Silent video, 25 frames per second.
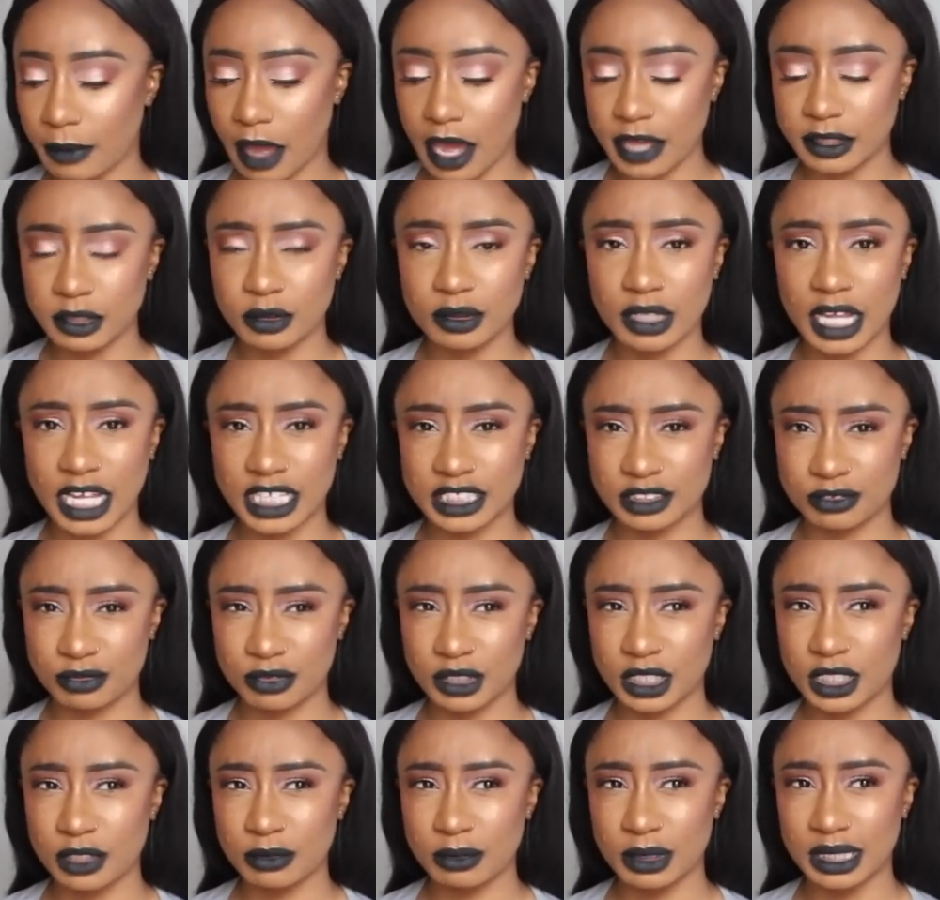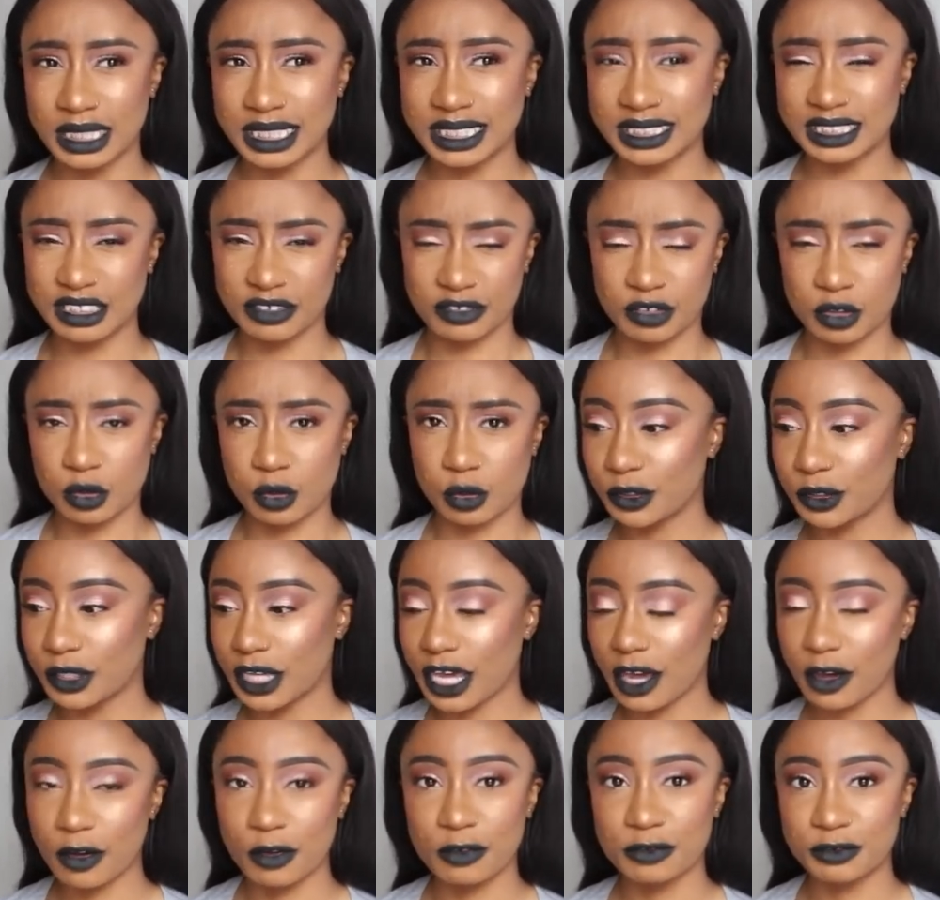I know that it's really difficult. You
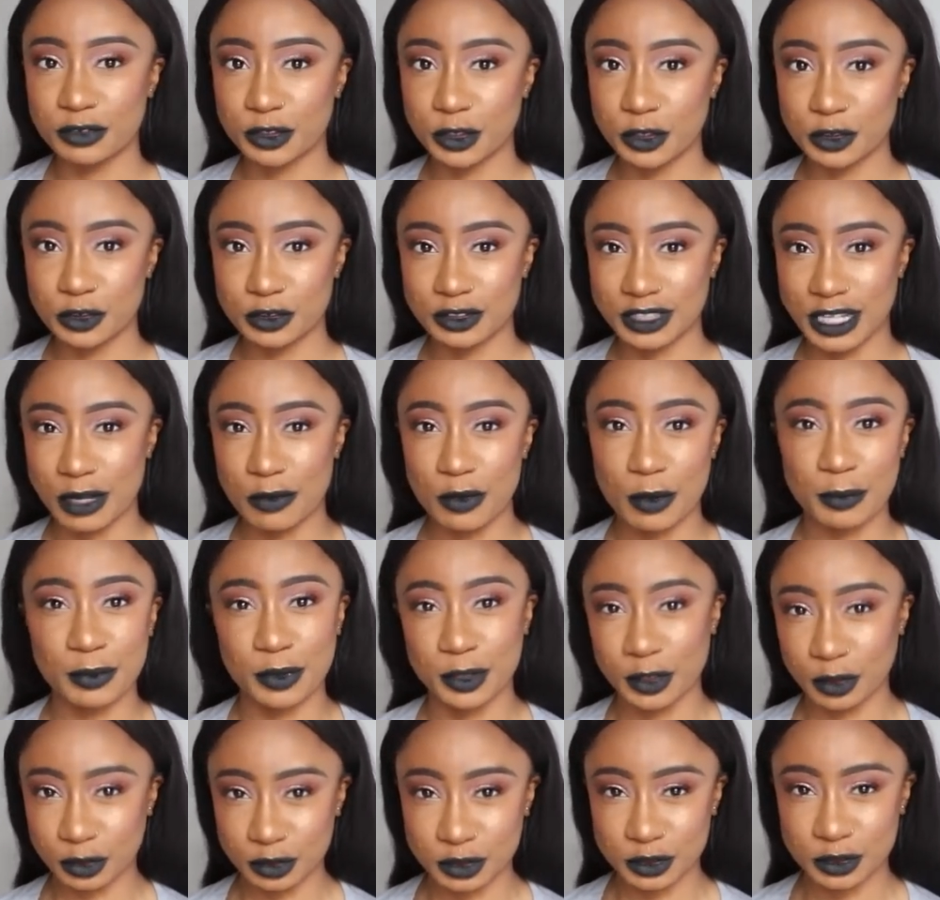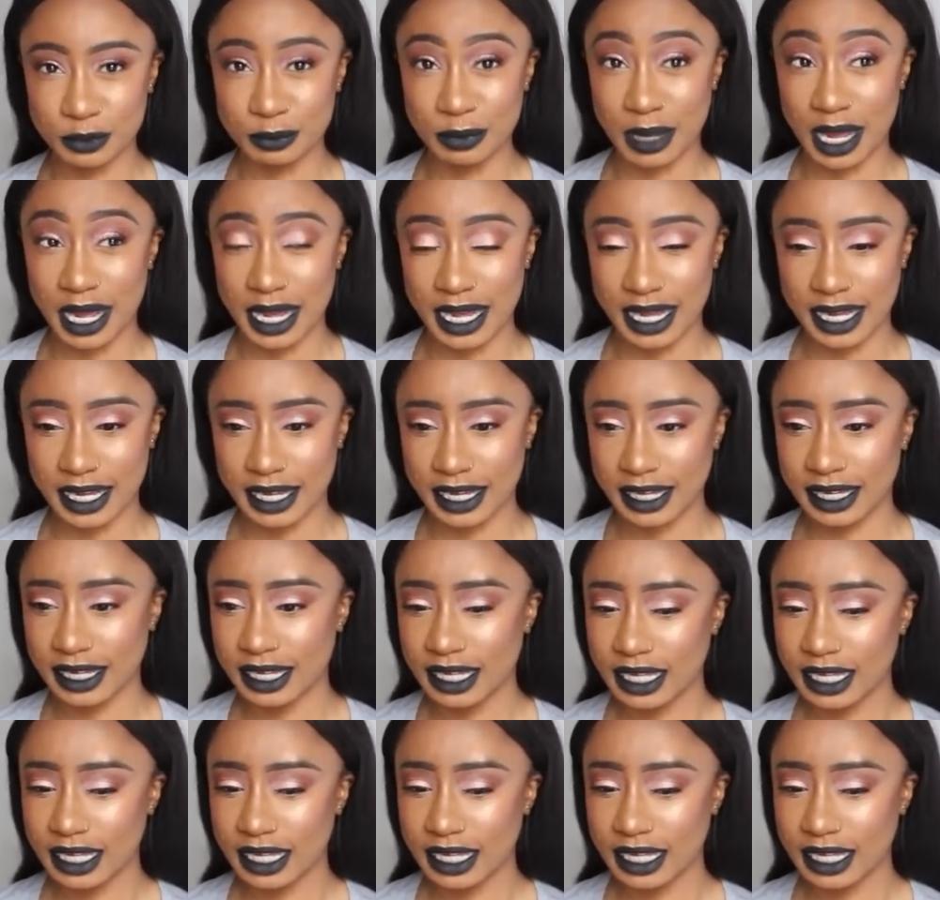get confused like what products to buy,